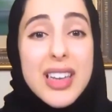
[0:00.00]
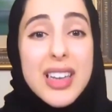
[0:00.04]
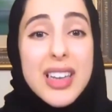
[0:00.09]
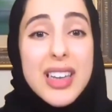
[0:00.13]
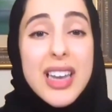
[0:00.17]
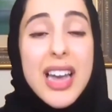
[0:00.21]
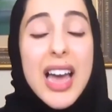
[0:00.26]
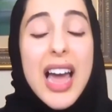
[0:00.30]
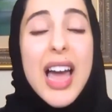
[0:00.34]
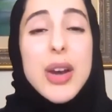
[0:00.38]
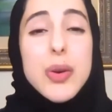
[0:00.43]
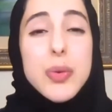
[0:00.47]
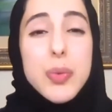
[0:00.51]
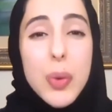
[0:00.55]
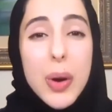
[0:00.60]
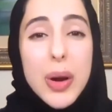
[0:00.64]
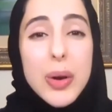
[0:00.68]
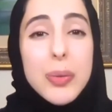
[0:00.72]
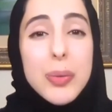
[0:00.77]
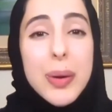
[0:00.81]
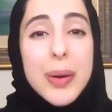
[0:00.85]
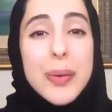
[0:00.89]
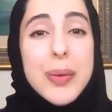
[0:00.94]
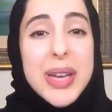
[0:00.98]
And one
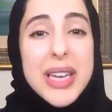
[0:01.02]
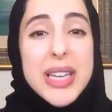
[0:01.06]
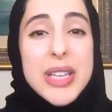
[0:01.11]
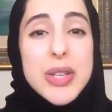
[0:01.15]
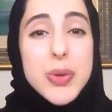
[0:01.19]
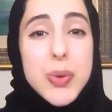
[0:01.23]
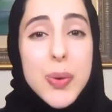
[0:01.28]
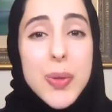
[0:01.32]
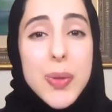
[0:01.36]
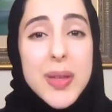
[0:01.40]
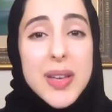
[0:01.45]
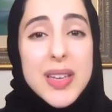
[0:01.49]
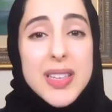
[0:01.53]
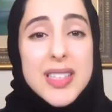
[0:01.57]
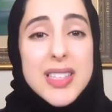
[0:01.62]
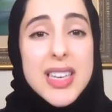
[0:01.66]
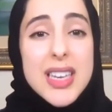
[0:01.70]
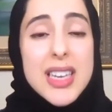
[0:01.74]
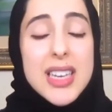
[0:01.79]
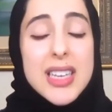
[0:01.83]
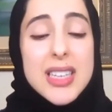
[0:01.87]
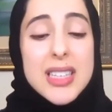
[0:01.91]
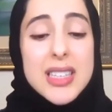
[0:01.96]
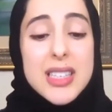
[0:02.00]
way we can do this
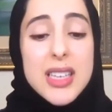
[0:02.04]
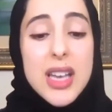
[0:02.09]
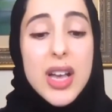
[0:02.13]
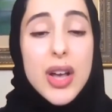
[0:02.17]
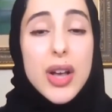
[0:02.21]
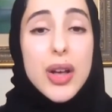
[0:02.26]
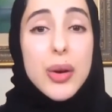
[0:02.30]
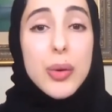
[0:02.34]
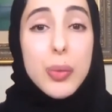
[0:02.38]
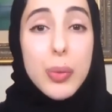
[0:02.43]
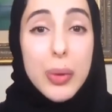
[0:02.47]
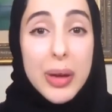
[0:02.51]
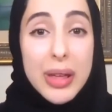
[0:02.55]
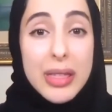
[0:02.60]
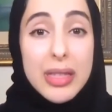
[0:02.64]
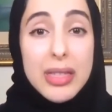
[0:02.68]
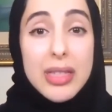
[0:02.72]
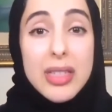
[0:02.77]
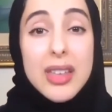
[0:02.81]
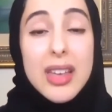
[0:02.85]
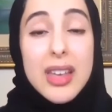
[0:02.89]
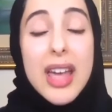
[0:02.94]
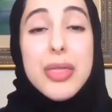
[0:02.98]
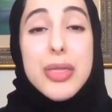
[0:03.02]
is with
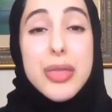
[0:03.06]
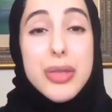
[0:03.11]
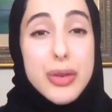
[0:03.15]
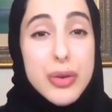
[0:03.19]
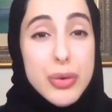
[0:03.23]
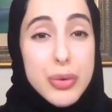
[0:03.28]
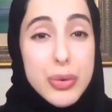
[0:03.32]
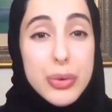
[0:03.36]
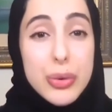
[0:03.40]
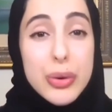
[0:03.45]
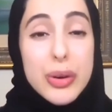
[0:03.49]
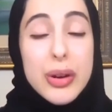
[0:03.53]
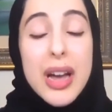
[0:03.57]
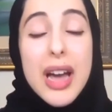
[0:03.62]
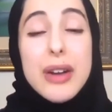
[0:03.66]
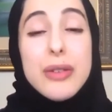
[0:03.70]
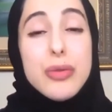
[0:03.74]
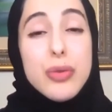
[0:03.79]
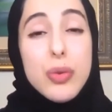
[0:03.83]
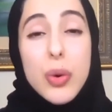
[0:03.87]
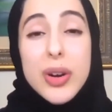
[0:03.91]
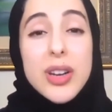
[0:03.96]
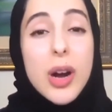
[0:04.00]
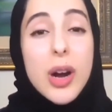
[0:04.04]
and through and
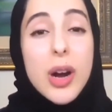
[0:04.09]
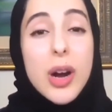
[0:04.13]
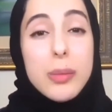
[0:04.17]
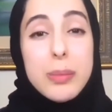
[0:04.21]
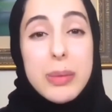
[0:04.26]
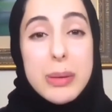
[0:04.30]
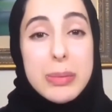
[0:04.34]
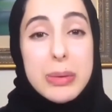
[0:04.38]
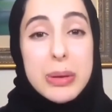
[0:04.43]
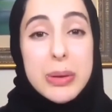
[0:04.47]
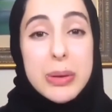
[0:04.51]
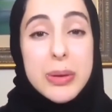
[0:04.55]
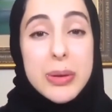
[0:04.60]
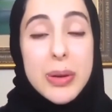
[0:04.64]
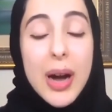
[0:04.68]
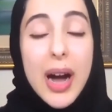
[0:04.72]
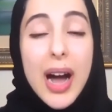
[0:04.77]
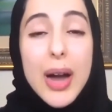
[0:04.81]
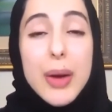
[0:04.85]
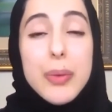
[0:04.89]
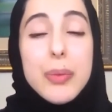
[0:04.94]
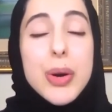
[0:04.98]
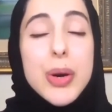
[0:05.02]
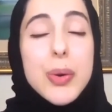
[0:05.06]
for young people. I
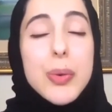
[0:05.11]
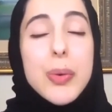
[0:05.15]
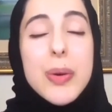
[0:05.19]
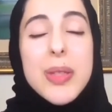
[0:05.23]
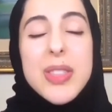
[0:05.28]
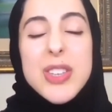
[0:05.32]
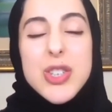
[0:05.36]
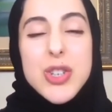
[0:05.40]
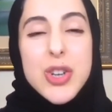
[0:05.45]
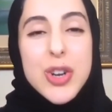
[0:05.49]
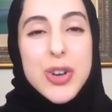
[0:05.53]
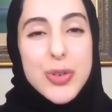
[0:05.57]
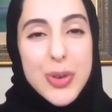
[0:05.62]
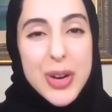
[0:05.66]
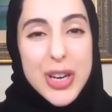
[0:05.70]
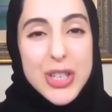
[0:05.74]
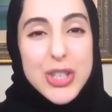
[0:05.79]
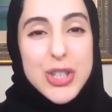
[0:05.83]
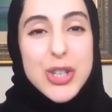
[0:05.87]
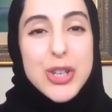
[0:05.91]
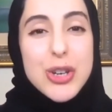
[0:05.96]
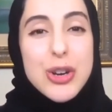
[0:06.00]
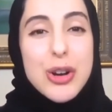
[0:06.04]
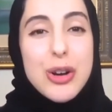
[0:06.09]
work with a
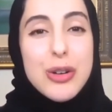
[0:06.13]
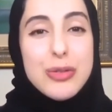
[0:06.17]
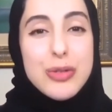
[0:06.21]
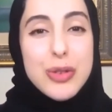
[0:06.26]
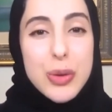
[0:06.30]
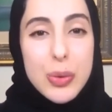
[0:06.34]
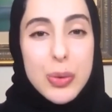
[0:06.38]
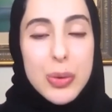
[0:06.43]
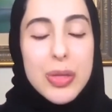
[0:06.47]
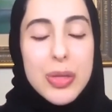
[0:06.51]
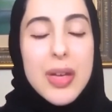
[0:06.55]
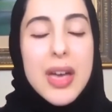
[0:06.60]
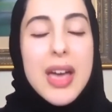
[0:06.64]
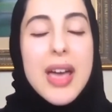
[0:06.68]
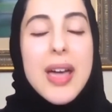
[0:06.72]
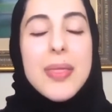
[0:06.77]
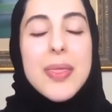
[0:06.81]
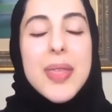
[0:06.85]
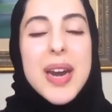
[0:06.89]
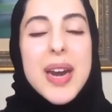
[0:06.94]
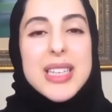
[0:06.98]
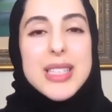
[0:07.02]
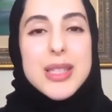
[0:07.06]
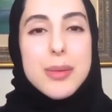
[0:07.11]
generation of youth
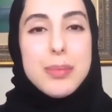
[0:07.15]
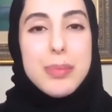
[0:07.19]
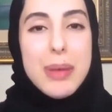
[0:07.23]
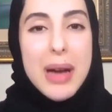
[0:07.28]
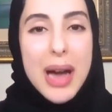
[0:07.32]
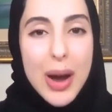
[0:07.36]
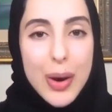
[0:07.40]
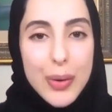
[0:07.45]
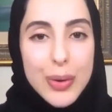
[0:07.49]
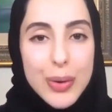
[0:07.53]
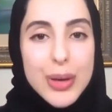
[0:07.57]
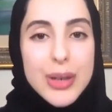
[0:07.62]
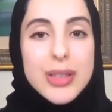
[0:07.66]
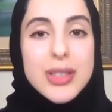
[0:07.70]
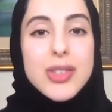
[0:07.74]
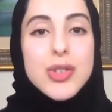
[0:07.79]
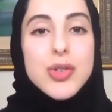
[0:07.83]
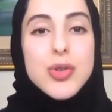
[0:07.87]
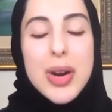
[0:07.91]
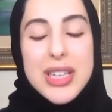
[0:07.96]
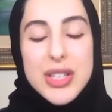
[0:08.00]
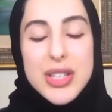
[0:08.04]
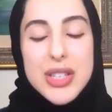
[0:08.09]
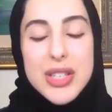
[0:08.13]
that has the power to
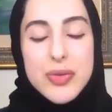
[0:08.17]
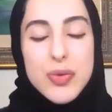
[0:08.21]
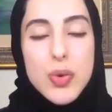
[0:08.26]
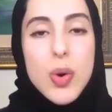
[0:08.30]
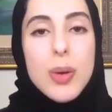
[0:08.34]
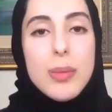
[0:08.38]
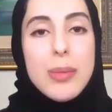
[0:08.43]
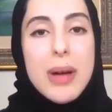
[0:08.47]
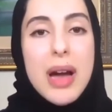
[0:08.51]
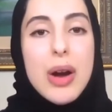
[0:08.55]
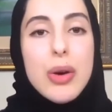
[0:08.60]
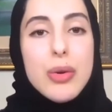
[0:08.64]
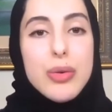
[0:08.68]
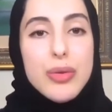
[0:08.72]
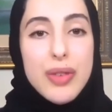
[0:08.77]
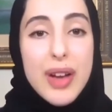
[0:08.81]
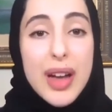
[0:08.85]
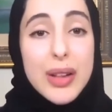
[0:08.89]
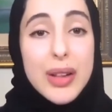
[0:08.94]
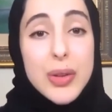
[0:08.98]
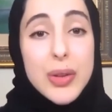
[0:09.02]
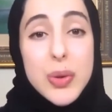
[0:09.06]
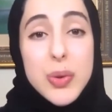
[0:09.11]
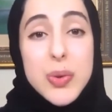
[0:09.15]
transform our
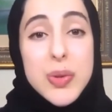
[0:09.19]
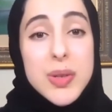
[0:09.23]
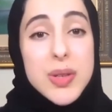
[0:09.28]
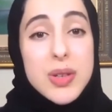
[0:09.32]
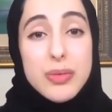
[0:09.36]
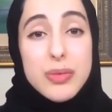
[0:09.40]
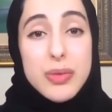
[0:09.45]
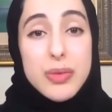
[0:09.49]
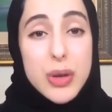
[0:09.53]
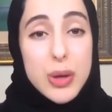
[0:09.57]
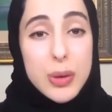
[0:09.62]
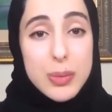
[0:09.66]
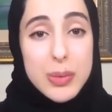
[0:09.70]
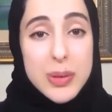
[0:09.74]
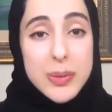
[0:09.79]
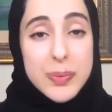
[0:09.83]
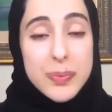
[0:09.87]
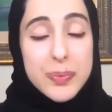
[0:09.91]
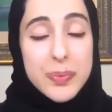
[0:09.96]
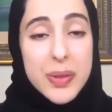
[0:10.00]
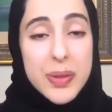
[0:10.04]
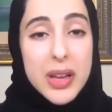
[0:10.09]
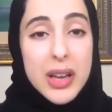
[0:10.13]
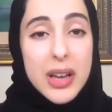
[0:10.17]
values into verbs.
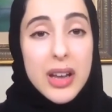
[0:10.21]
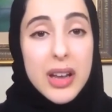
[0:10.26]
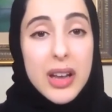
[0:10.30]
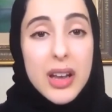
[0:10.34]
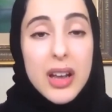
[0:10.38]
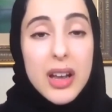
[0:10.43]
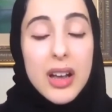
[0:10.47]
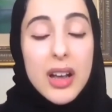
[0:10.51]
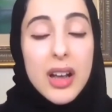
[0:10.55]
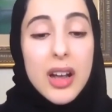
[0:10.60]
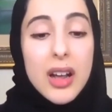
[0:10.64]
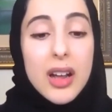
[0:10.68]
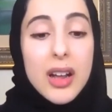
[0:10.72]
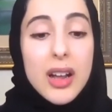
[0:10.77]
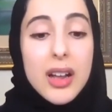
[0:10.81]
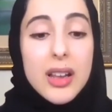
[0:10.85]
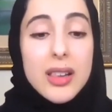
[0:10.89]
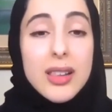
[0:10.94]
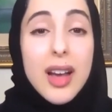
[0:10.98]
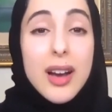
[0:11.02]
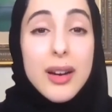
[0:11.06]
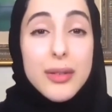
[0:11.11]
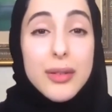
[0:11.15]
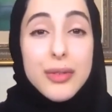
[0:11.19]

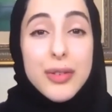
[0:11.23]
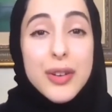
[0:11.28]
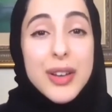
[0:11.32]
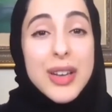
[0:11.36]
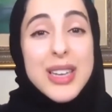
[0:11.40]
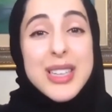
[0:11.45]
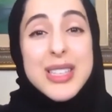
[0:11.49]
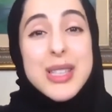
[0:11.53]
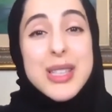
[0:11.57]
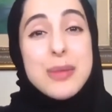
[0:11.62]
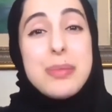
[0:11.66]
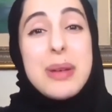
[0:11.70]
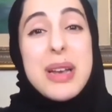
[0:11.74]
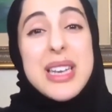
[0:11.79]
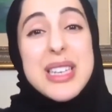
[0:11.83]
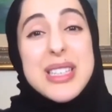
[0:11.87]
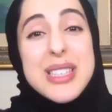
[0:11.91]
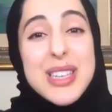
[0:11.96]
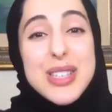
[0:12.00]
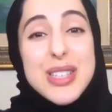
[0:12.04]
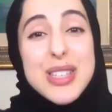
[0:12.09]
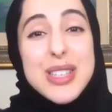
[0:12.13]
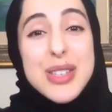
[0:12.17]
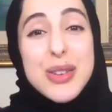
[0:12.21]
Love is the
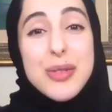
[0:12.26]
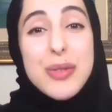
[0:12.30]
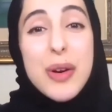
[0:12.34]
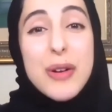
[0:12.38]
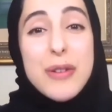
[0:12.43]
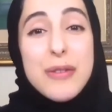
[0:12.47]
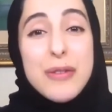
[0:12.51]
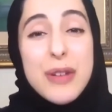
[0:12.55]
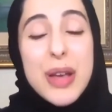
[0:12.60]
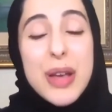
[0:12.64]
basis of our faith